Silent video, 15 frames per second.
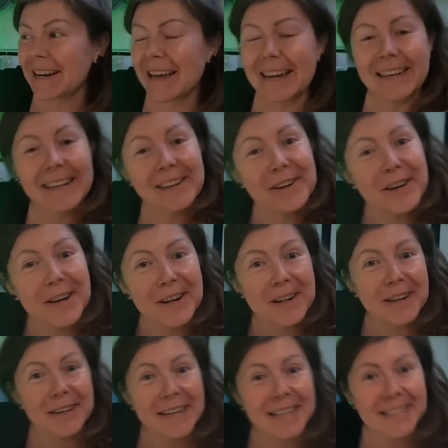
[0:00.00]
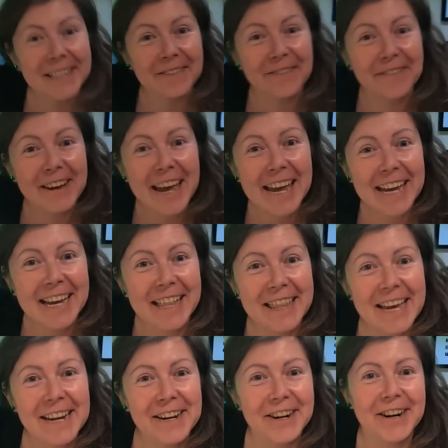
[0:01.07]
like at all, it's a fake
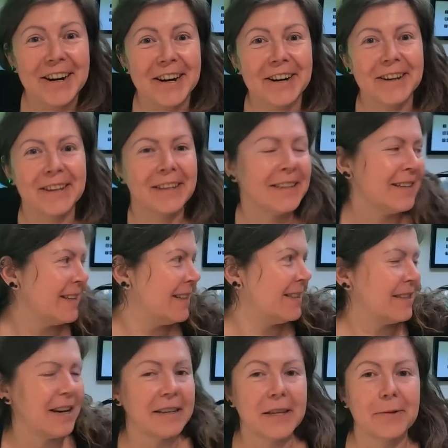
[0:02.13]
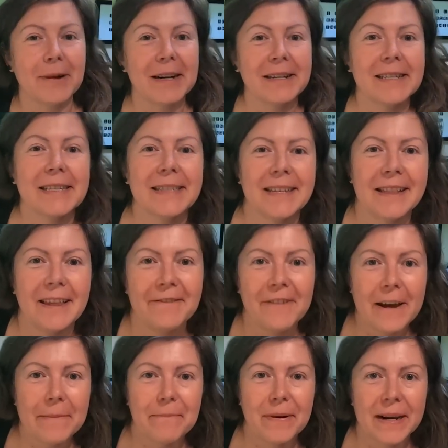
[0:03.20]
leather. The other one is still a
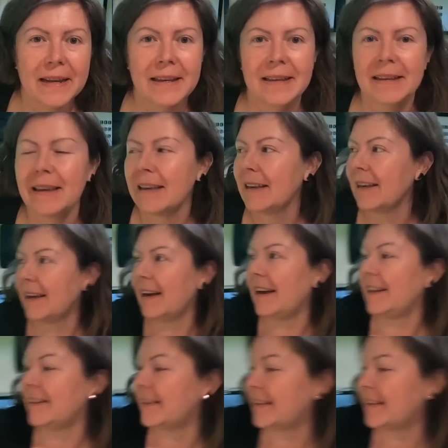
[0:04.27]
fabric. And